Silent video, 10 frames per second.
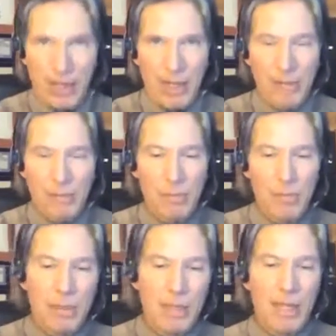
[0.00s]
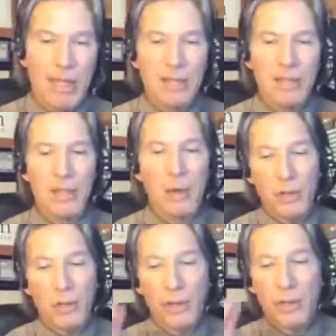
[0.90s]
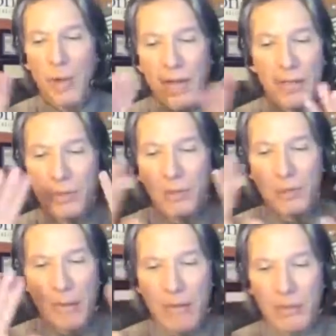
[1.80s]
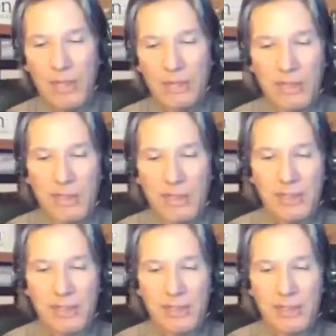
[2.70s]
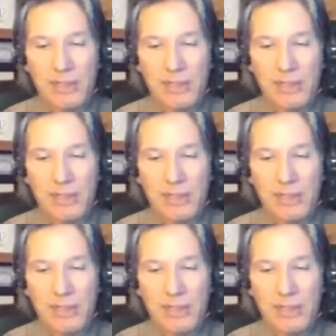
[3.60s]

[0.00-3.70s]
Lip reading: And, you know, the great news about this is